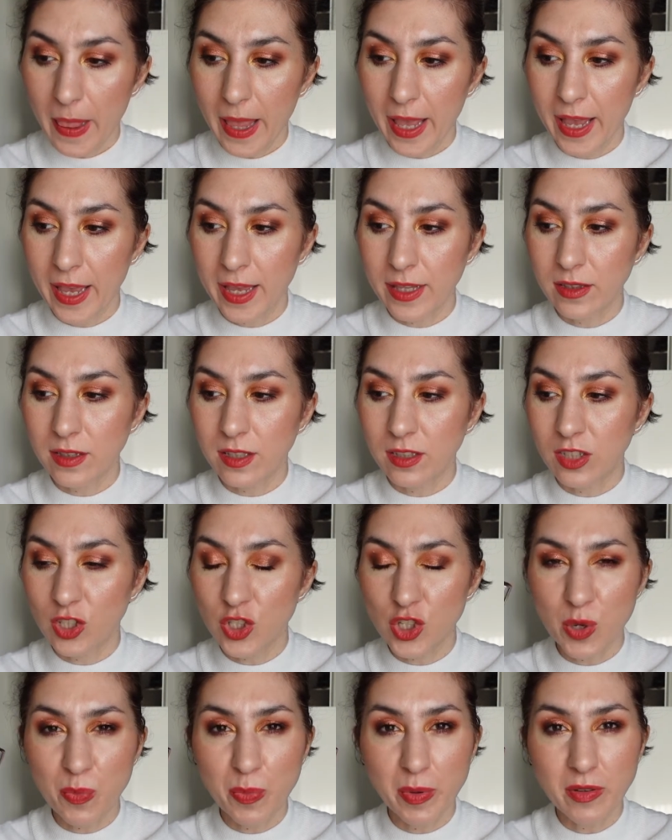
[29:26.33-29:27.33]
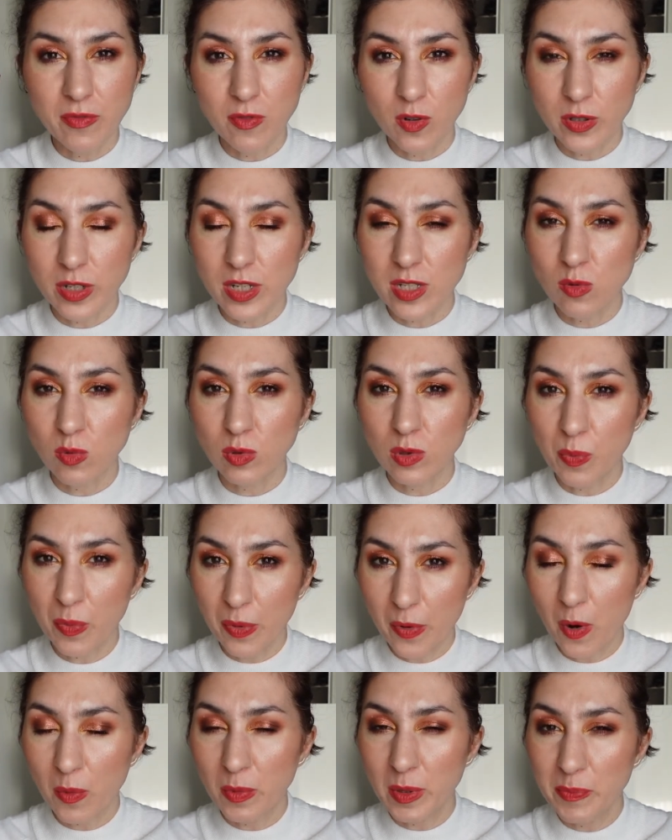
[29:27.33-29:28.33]
and the shipping for this would
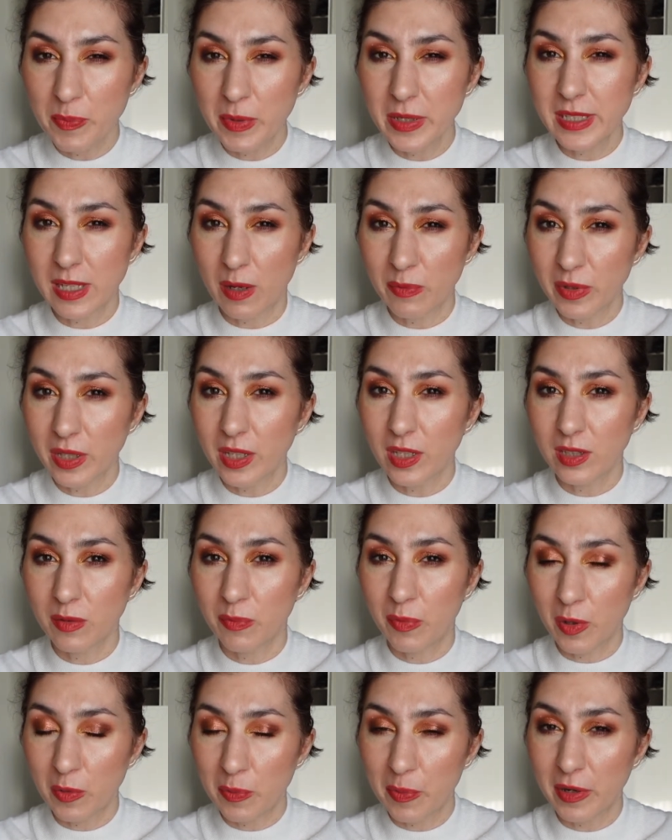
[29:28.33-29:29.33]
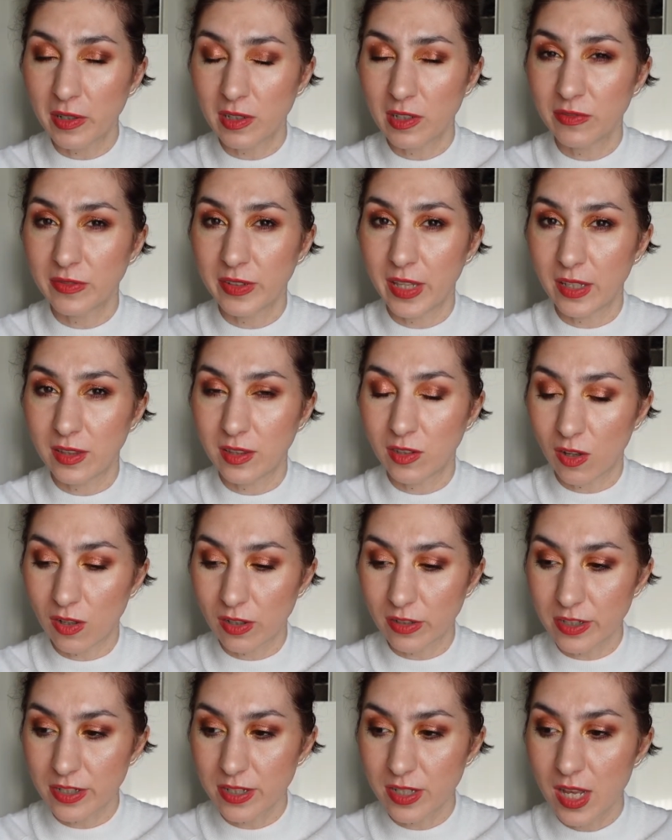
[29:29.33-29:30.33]
probably be something in the ballpark of
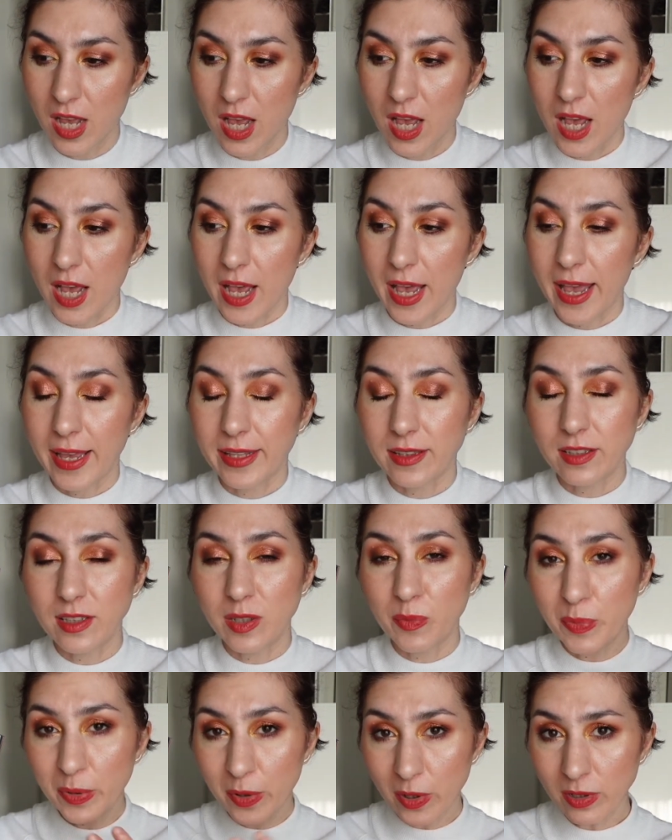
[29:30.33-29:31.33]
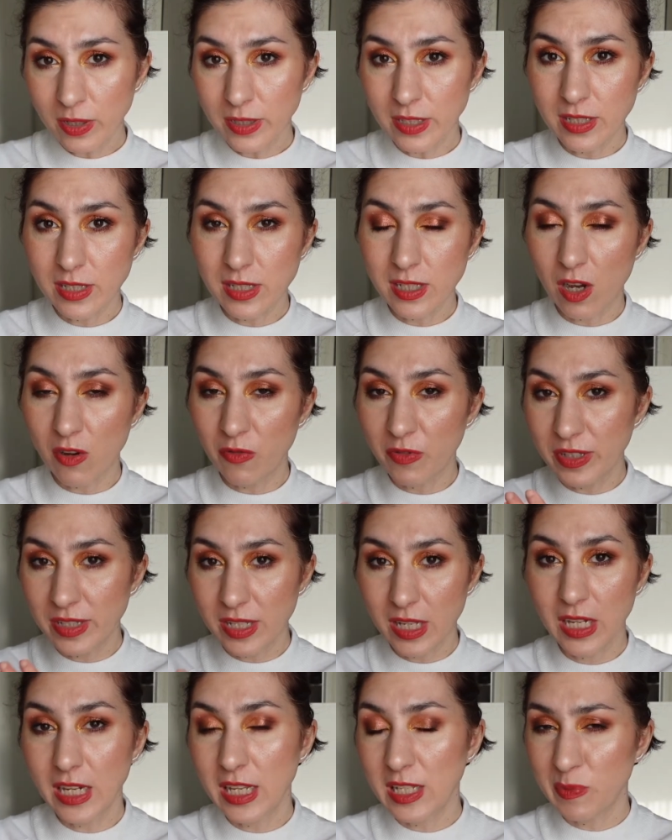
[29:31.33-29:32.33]
$10 and the product itself is
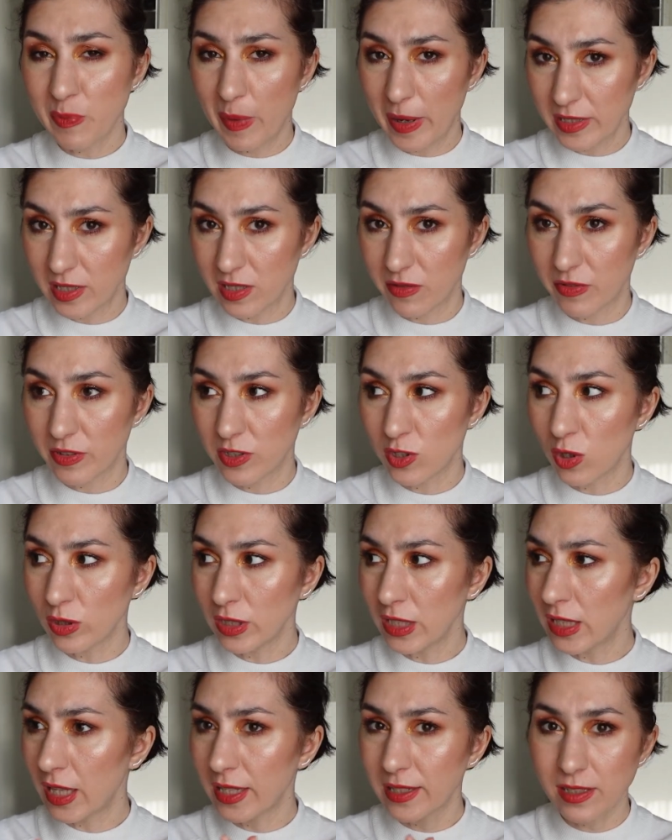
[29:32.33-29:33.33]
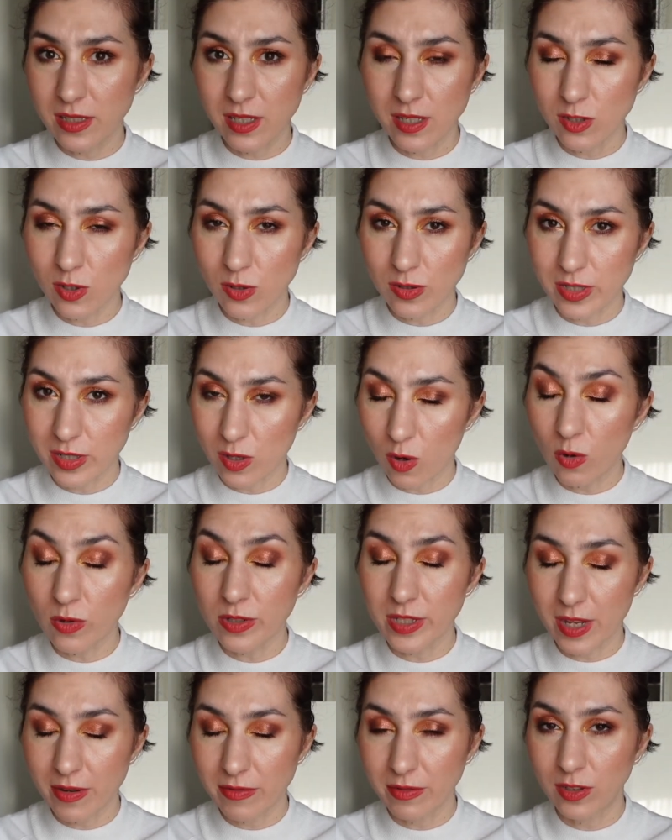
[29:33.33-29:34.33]
inexpensive it's only like six or
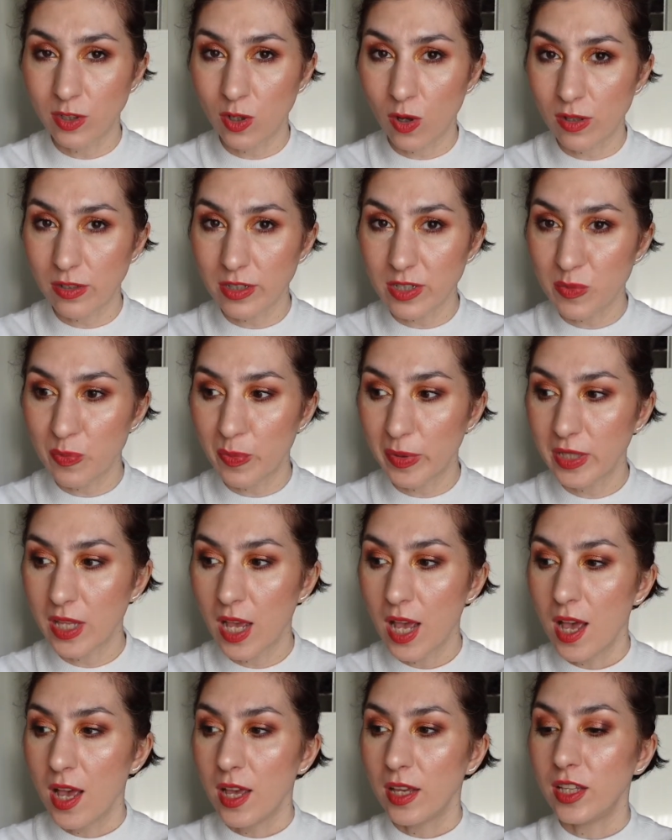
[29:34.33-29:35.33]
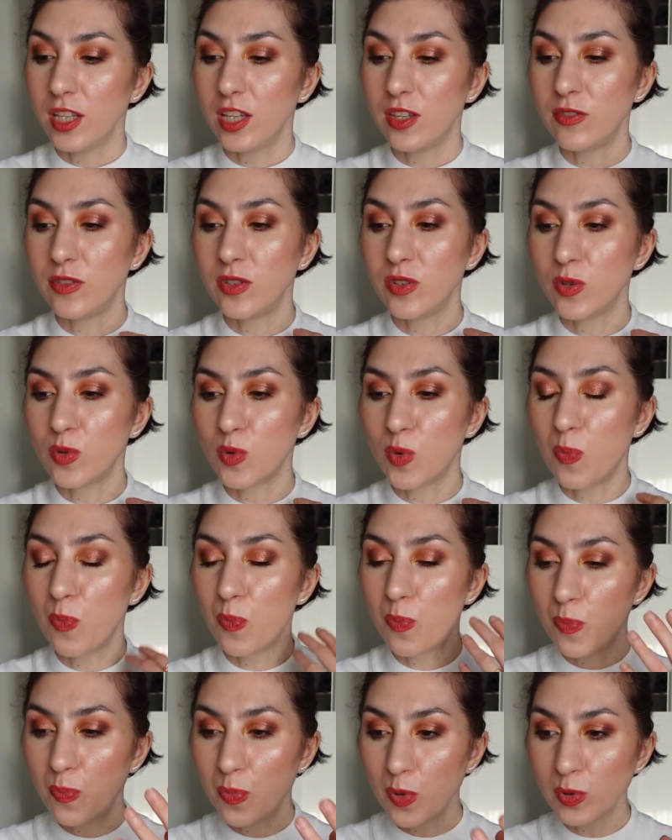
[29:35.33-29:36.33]
seven dollars but if you
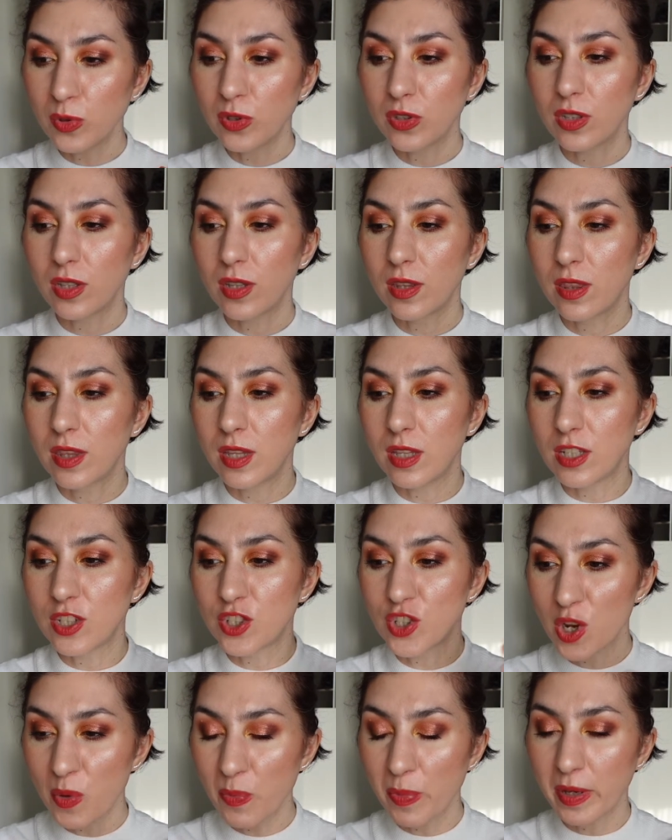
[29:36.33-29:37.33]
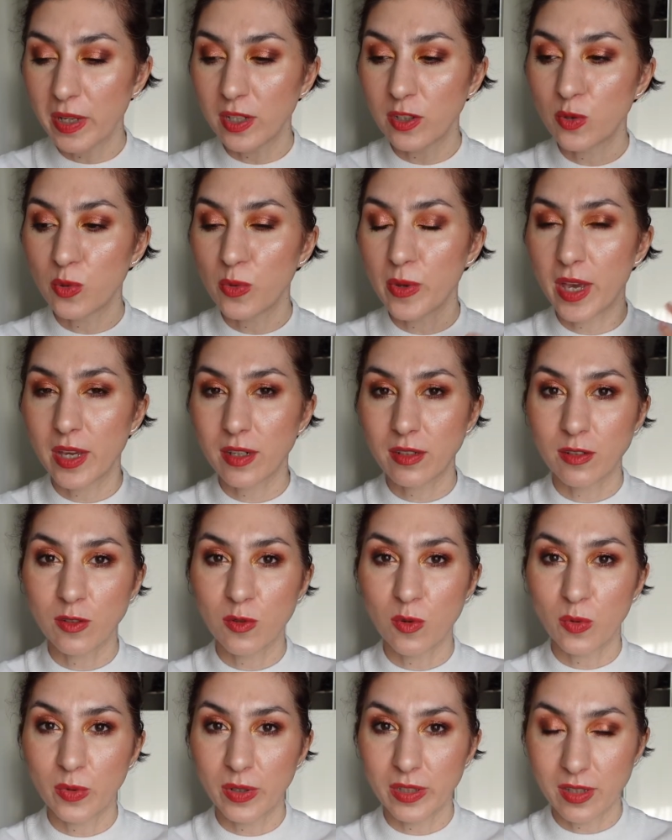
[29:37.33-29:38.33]
put the shipping together
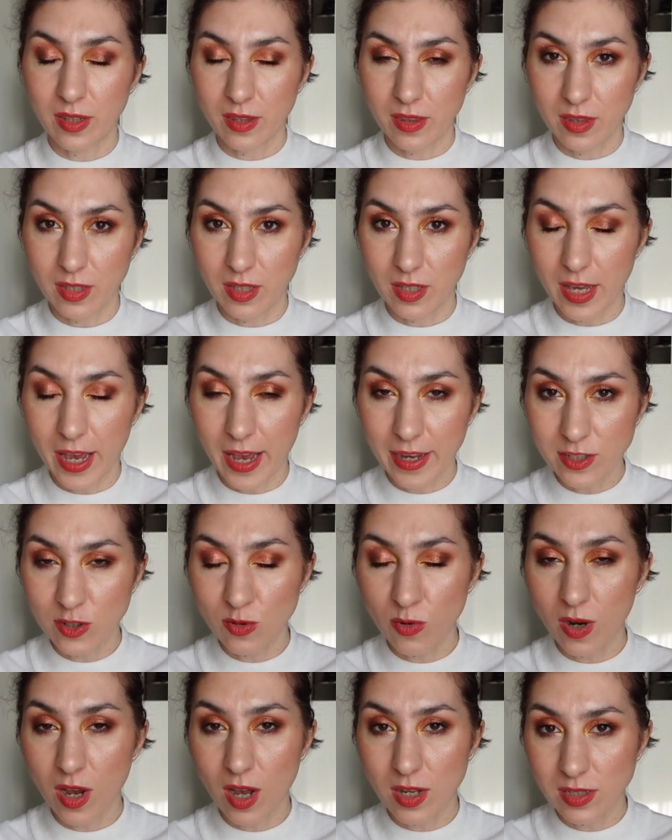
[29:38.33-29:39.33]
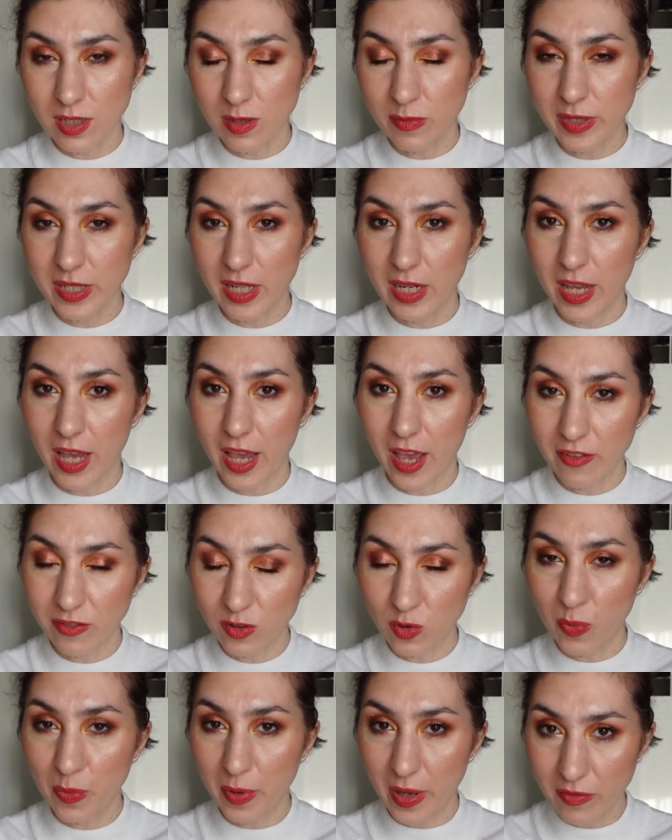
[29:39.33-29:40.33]
with the extra customs that I have
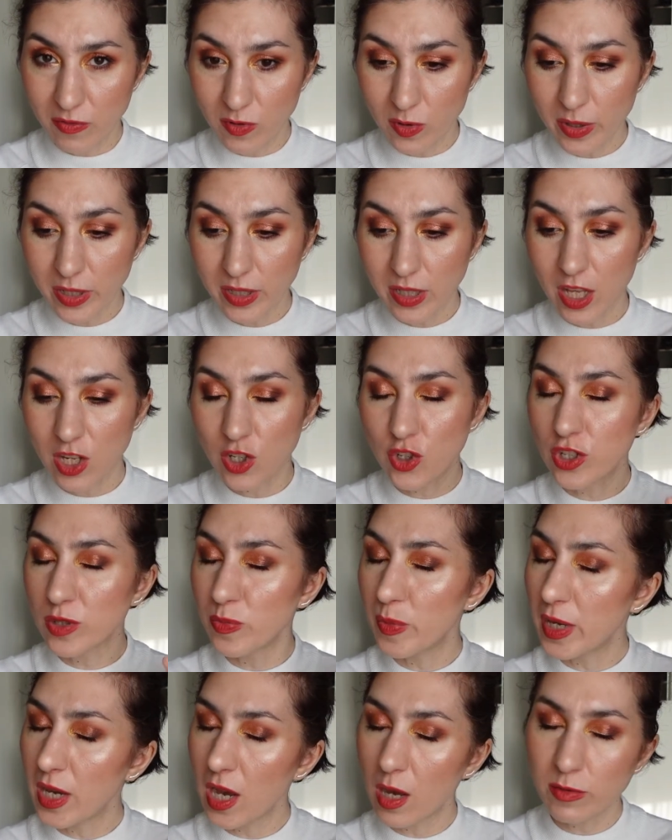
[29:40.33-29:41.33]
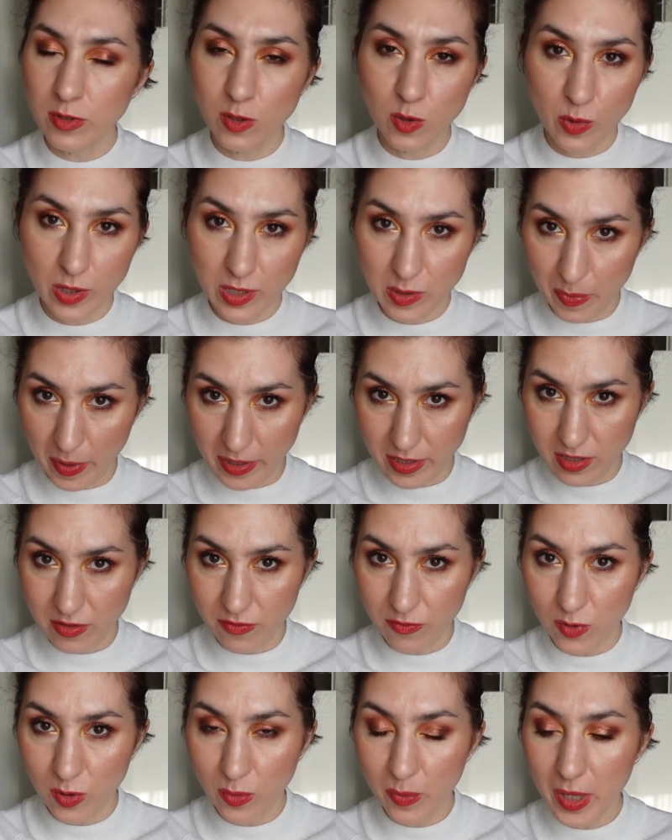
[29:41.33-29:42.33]
to pay for it, it just becomes too expensive
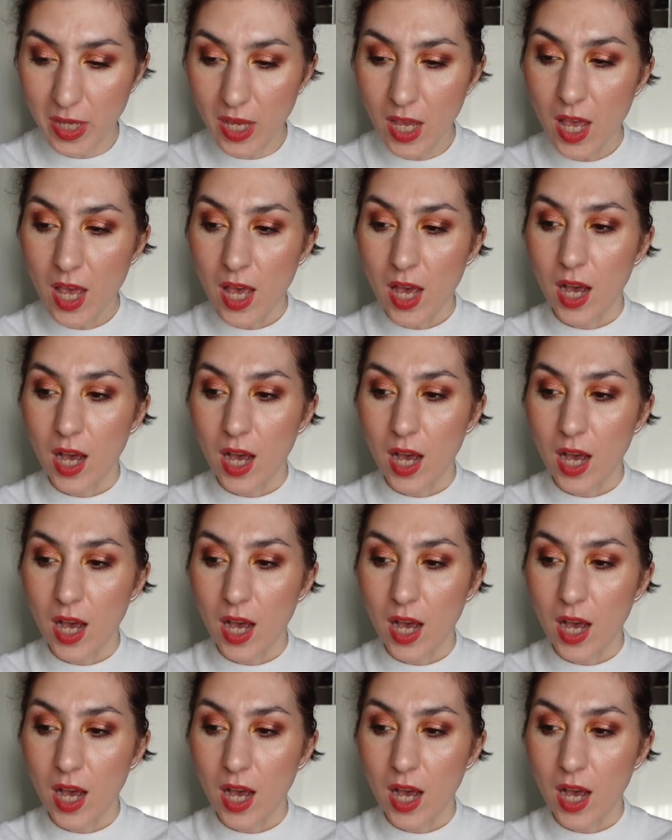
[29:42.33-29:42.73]
for me,